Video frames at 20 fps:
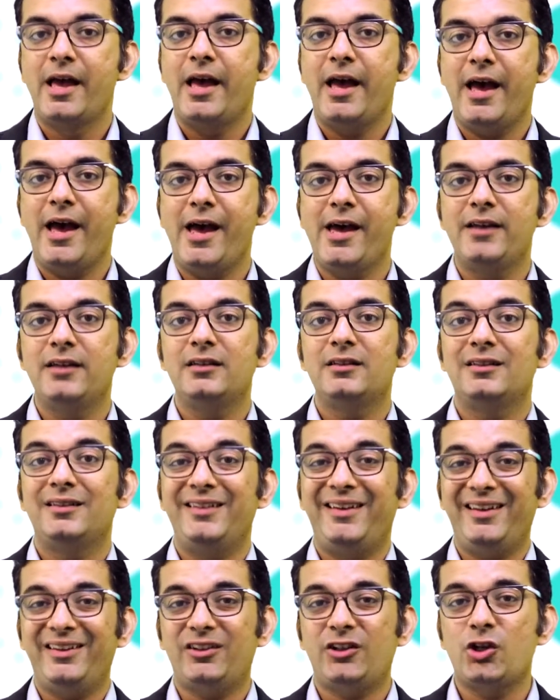And
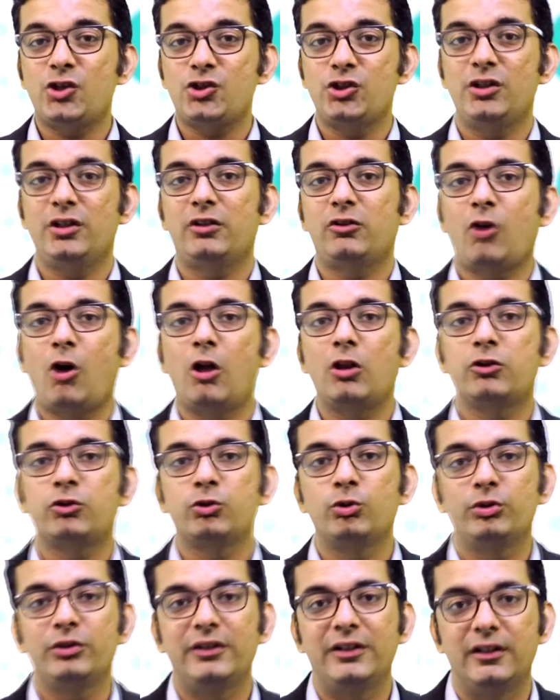discussion is
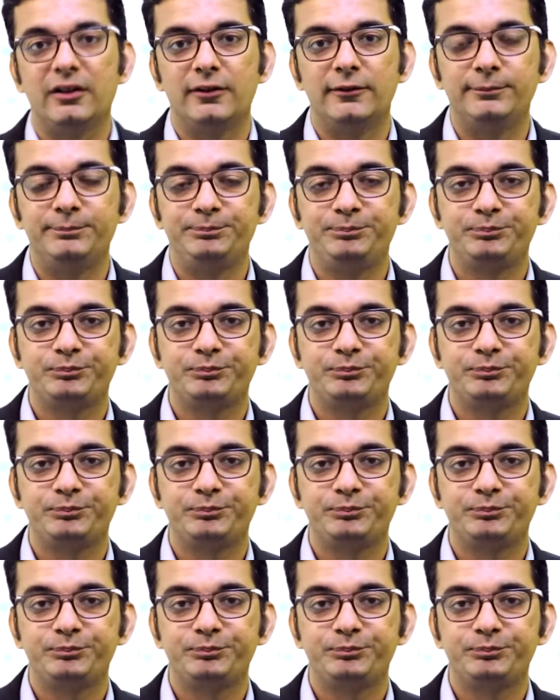also there.